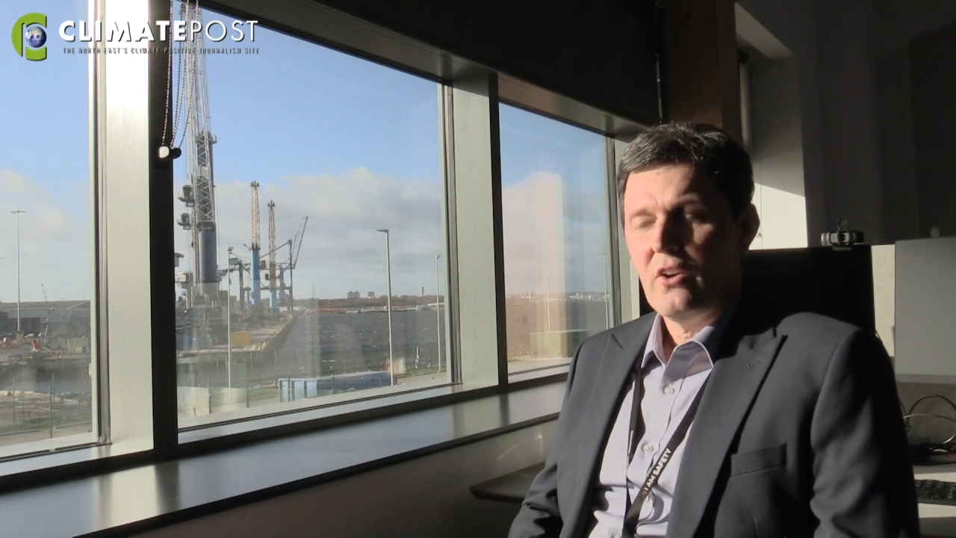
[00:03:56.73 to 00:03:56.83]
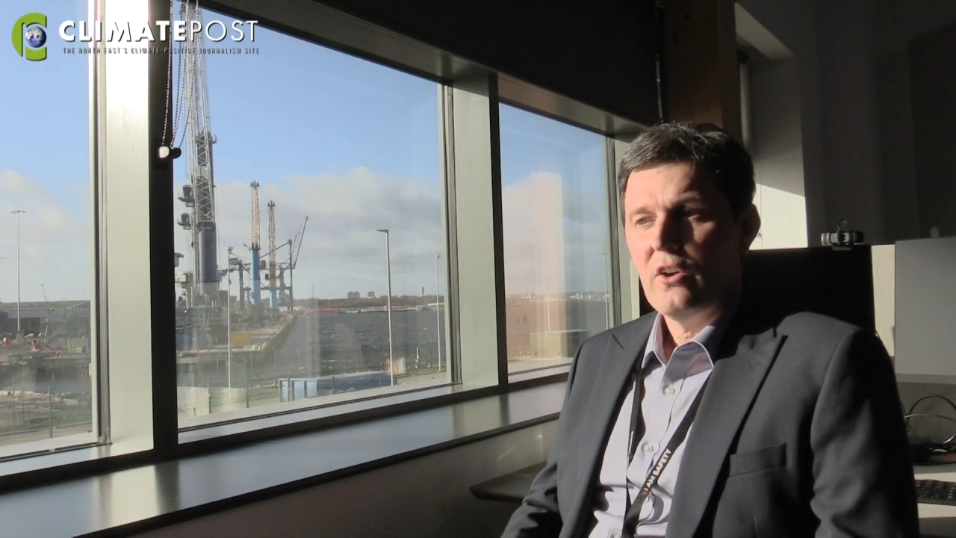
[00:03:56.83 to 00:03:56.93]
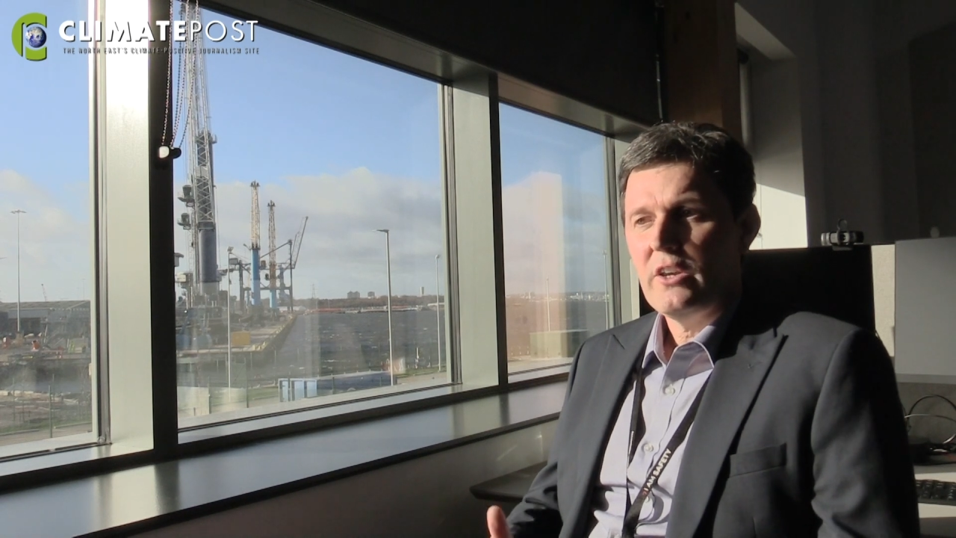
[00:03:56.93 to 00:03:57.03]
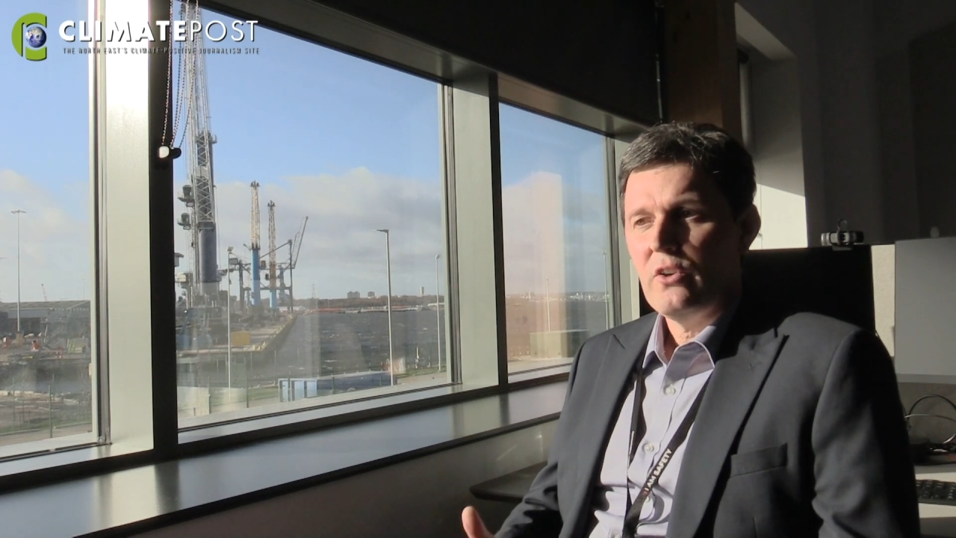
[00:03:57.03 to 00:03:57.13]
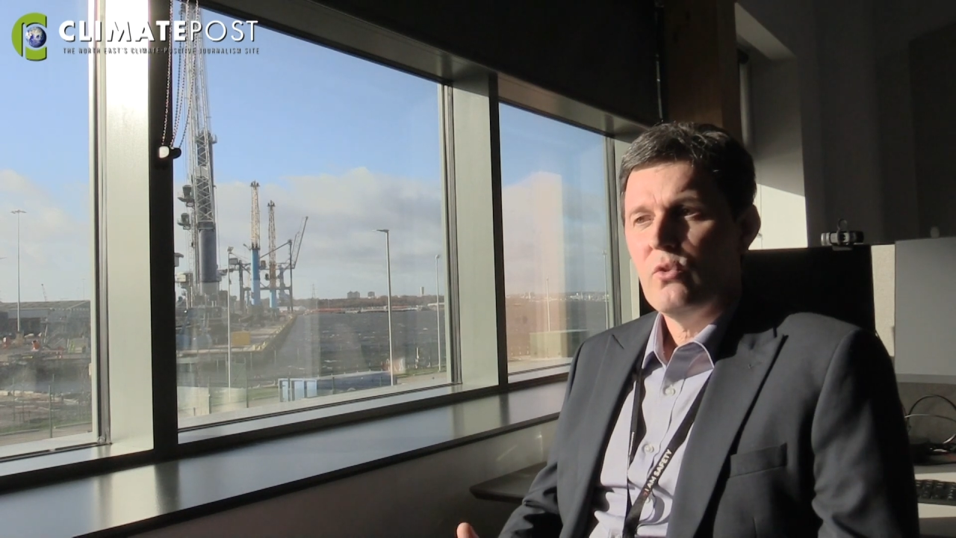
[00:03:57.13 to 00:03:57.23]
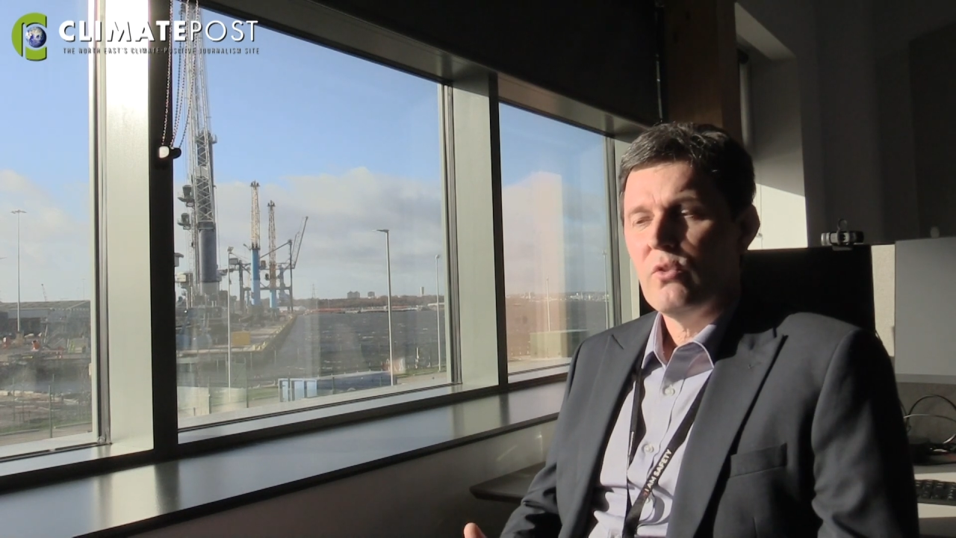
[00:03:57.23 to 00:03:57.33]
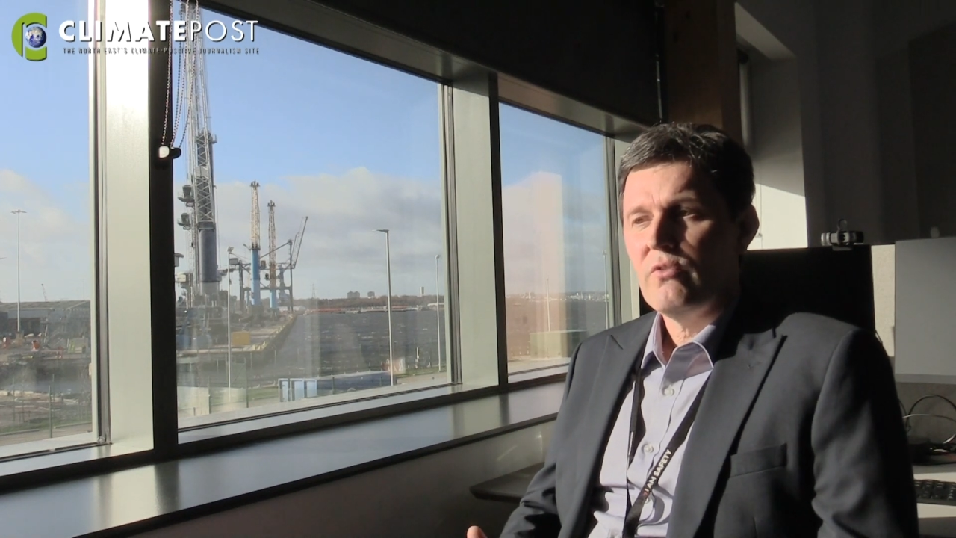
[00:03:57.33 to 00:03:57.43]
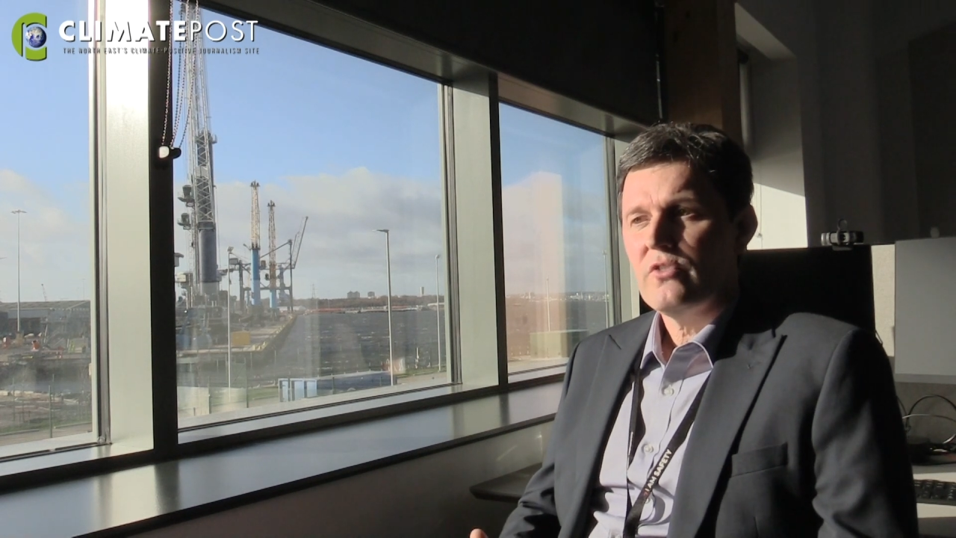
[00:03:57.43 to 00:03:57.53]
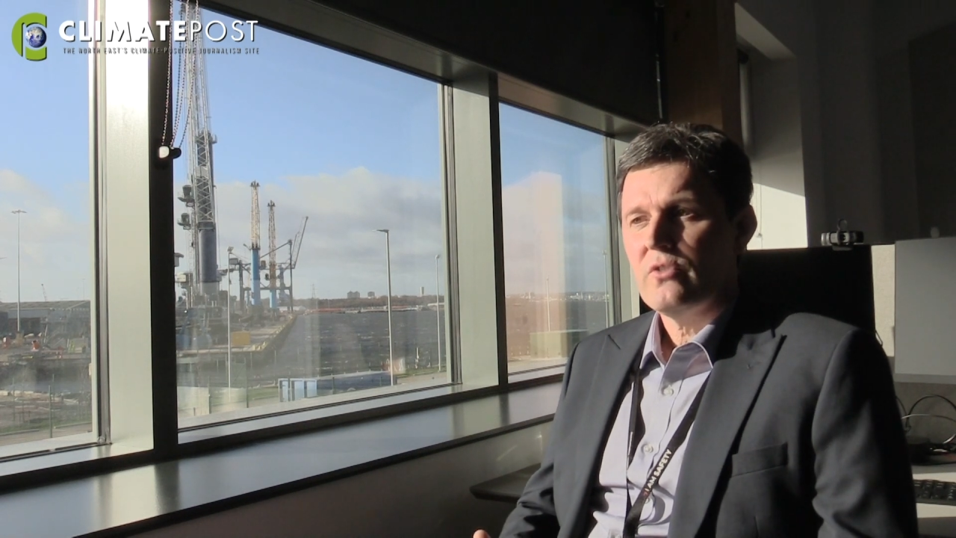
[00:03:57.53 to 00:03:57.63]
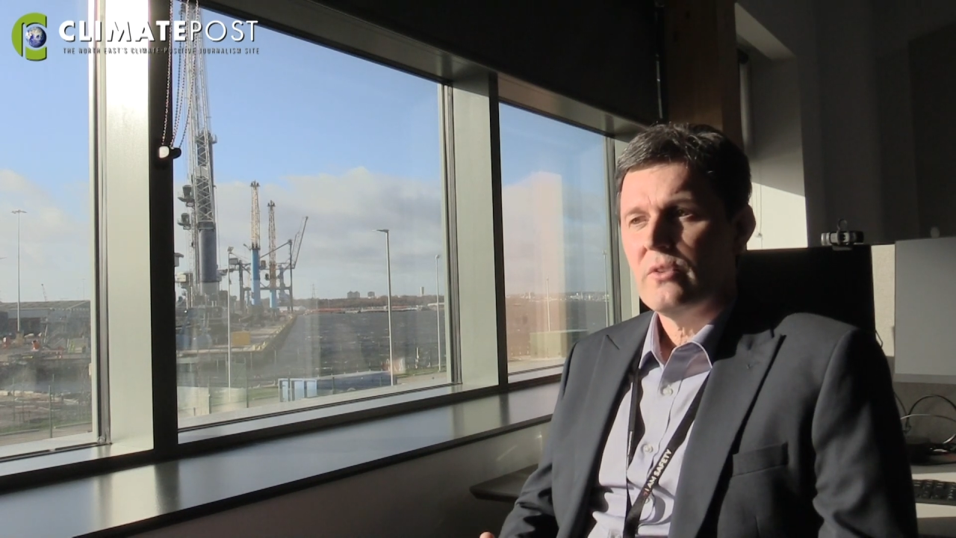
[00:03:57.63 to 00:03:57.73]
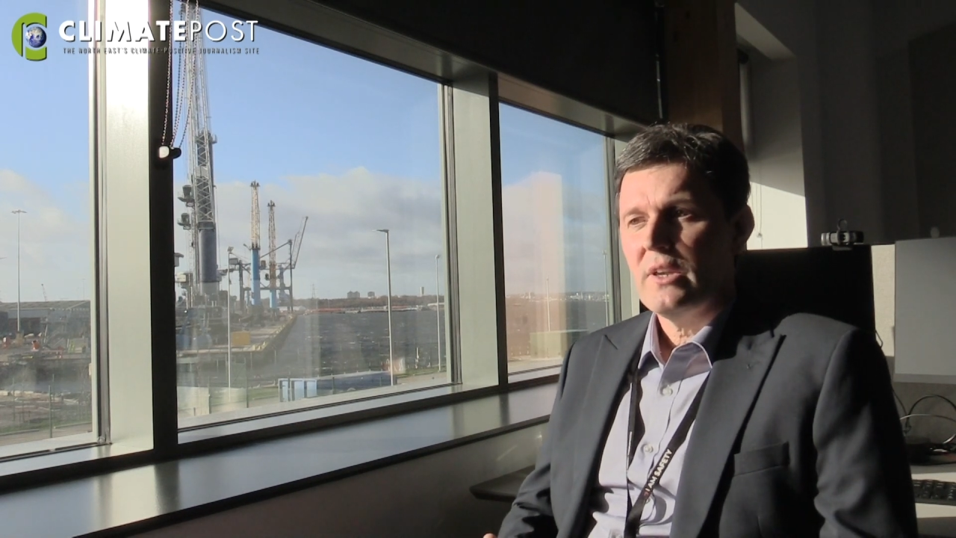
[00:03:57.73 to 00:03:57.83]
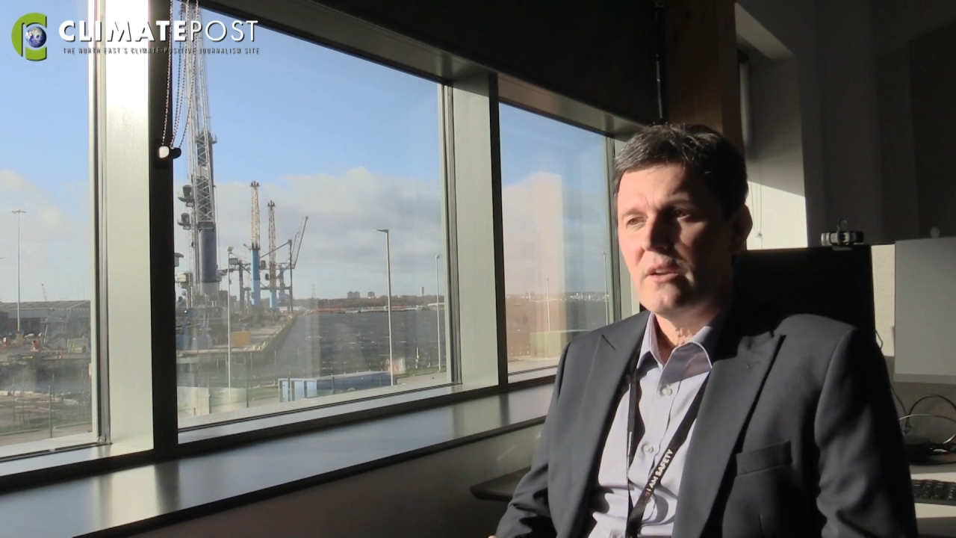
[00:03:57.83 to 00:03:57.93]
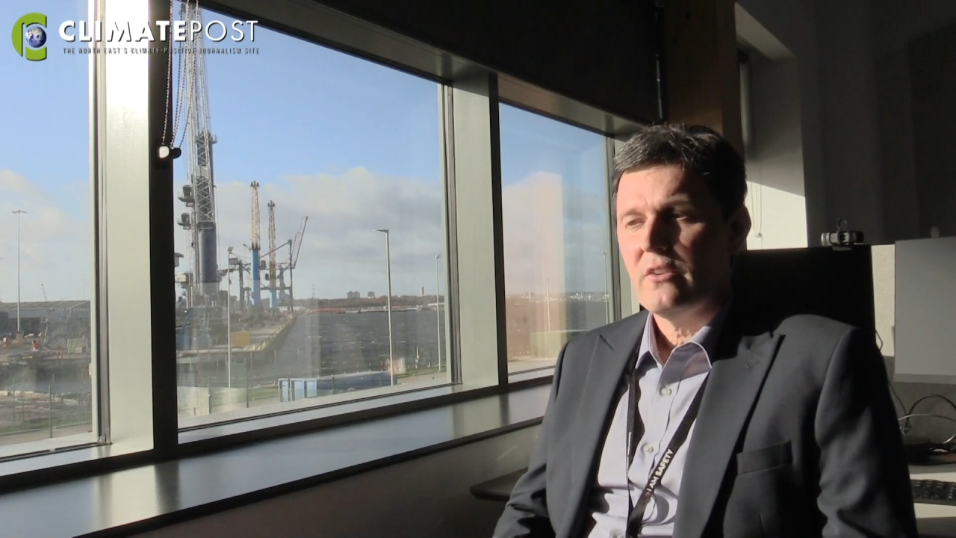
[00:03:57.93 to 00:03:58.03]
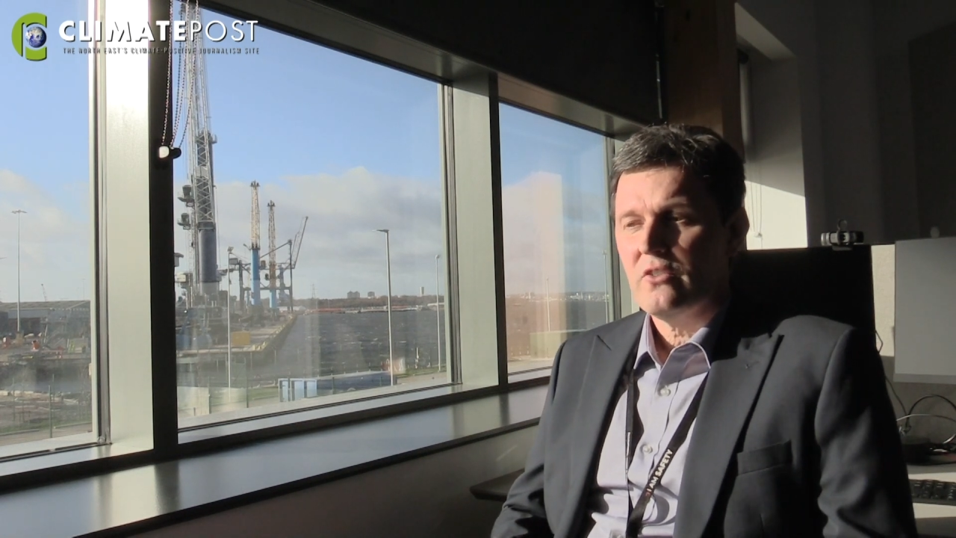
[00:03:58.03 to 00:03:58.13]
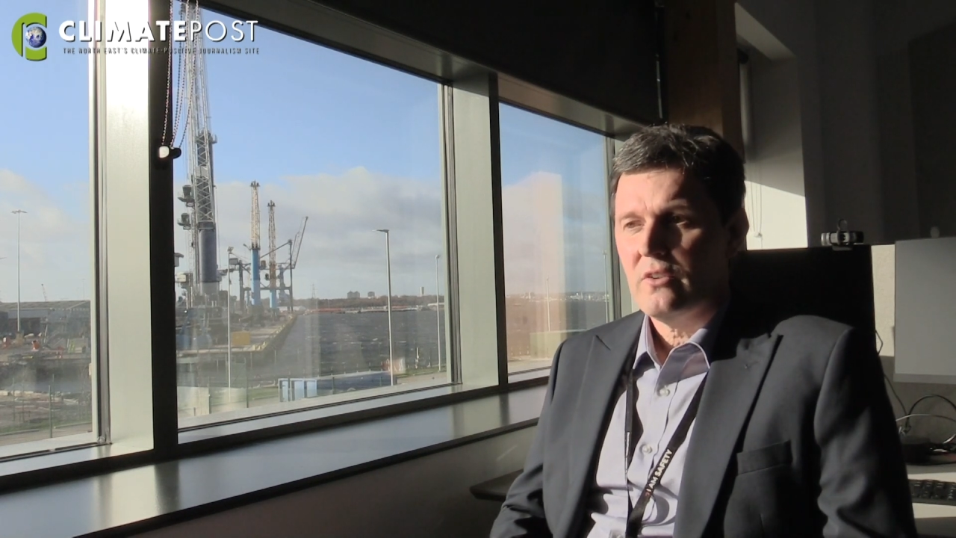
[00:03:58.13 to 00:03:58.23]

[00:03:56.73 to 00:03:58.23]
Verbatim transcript: early enough so they could